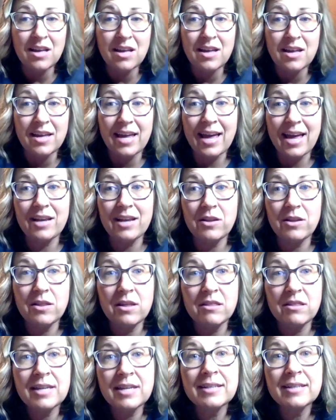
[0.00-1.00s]
And the
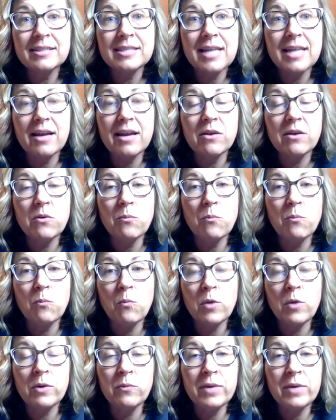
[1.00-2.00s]
things that
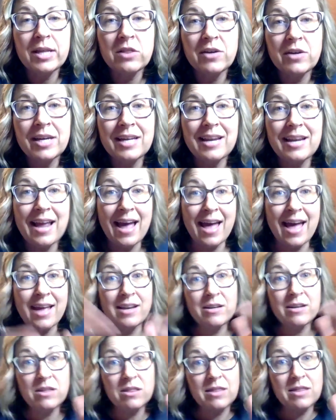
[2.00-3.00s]
when we look at
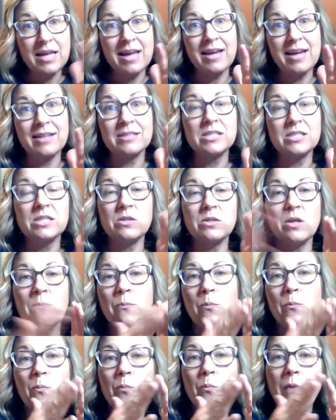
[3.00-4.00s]
end things,
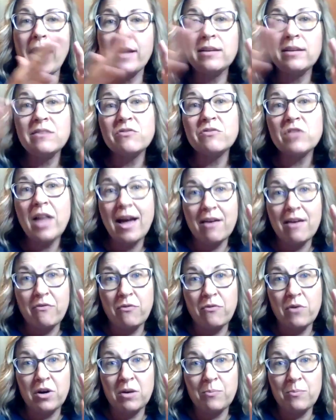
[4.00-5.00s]
the end of life,
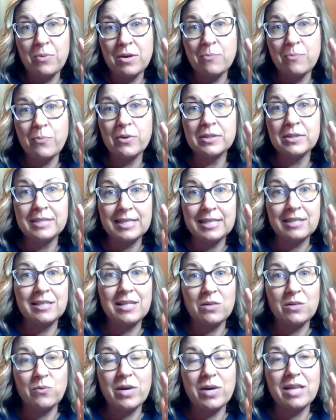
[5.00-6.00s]
what are people
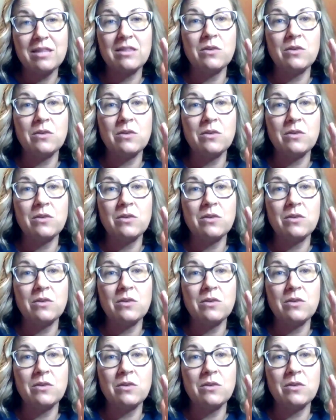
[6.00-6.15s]
dealing with?